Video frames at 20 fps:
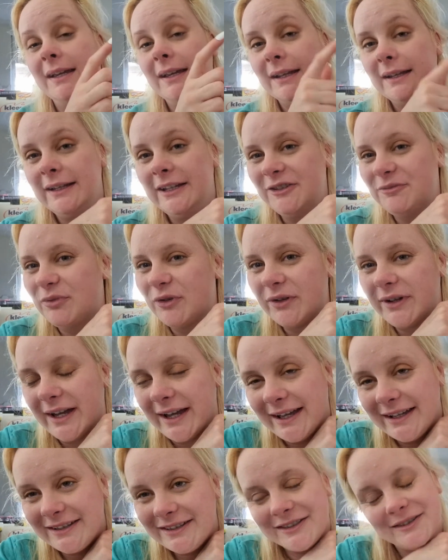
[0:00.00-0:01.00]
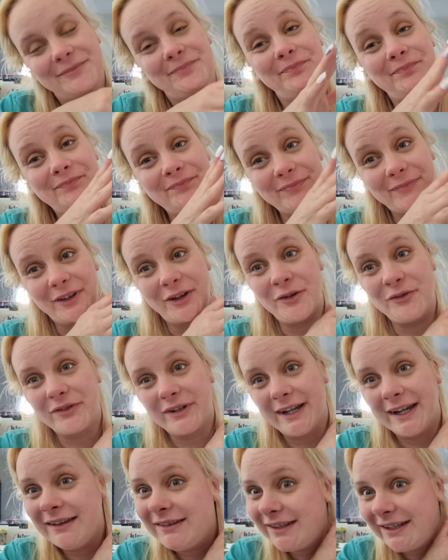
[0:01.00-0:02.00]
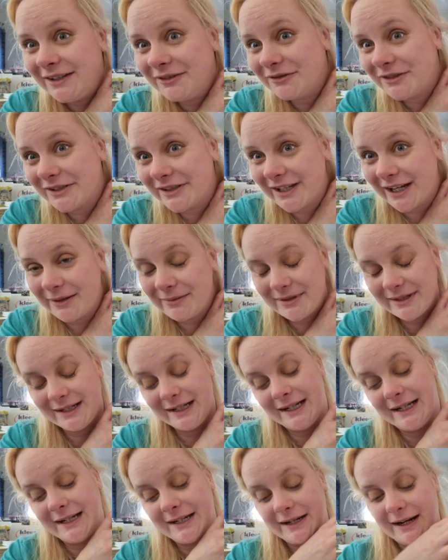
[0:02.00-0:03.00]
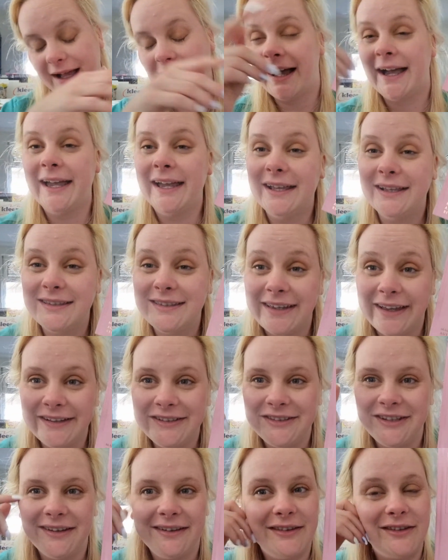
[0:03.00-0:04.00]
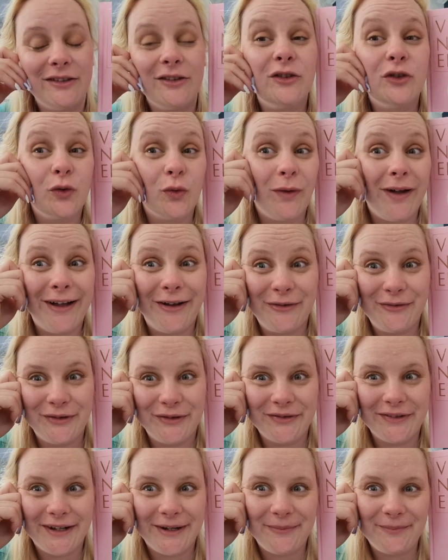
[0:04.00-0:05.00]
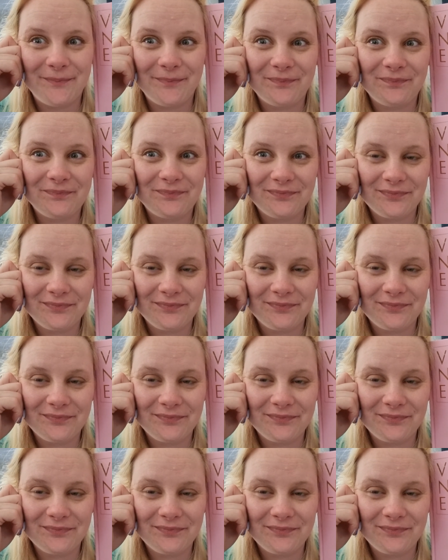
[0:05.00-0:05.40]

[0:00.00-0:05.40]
This book has over 80 recipes in it. I tested 12 of them.